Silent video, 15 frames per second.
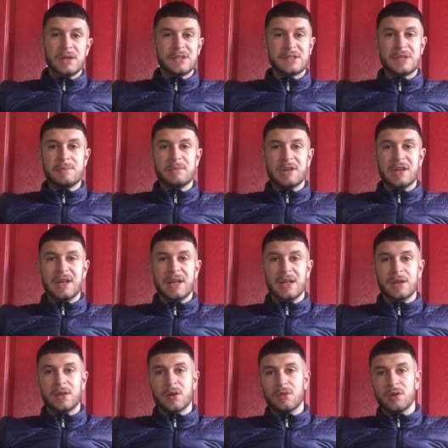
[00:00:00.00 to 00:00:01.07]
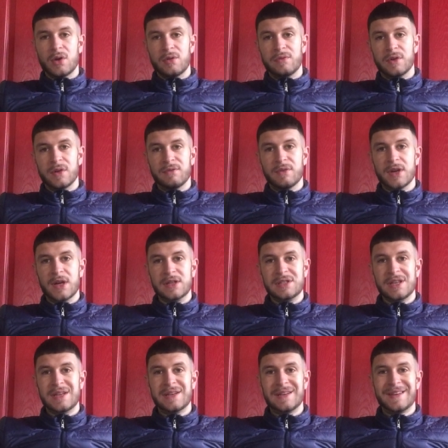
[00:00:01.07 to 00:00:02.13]
Similarly, don't go for
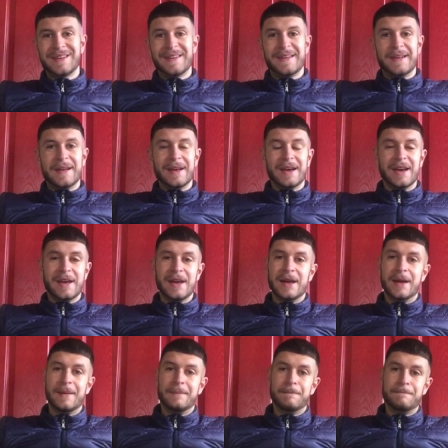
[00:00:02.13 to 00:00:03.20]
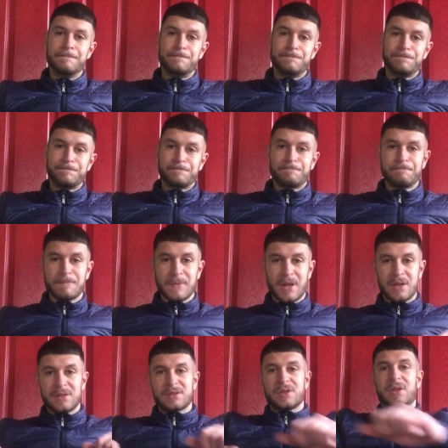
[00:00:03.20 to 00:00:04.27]
converging,
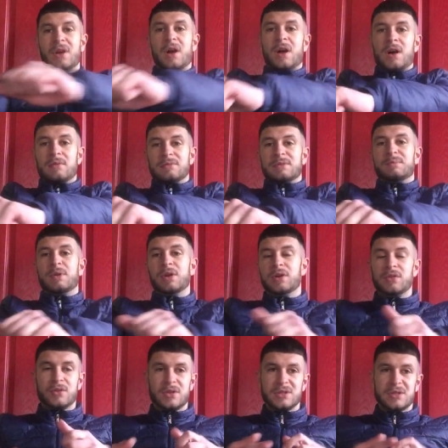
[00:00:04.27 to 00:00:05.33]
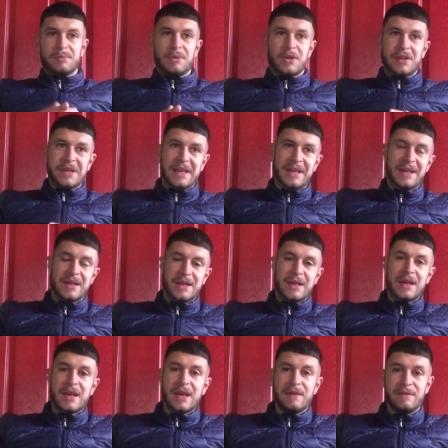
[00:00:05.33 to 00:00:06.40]
so your arms pulling across the body
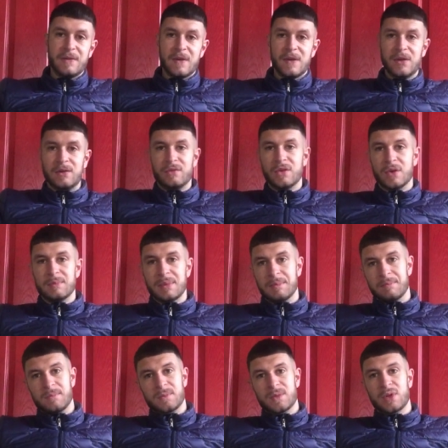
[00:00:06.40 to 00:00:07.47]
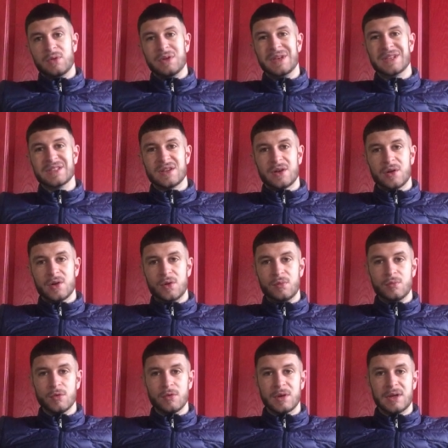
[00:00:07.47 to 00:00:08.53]
if you've not been doing this at
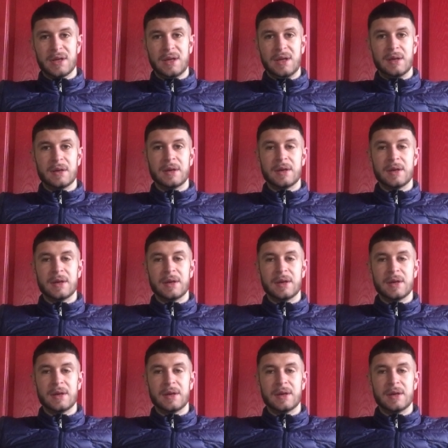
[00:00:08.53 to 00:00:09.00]
home already,